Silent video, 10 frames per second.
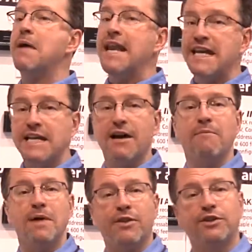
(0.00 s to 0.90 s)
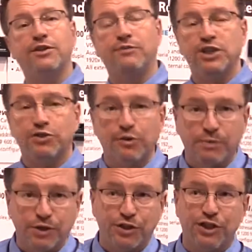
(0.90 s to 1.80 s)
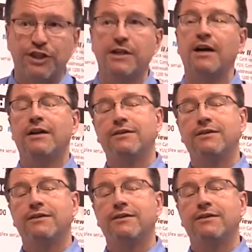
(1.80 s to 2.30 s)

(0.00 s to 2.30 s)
many methods of distribution